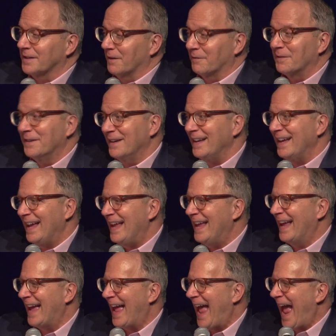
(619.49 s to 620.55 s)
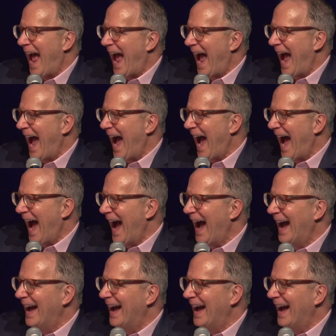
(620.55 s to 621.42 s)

And by the way, the book is very non-political.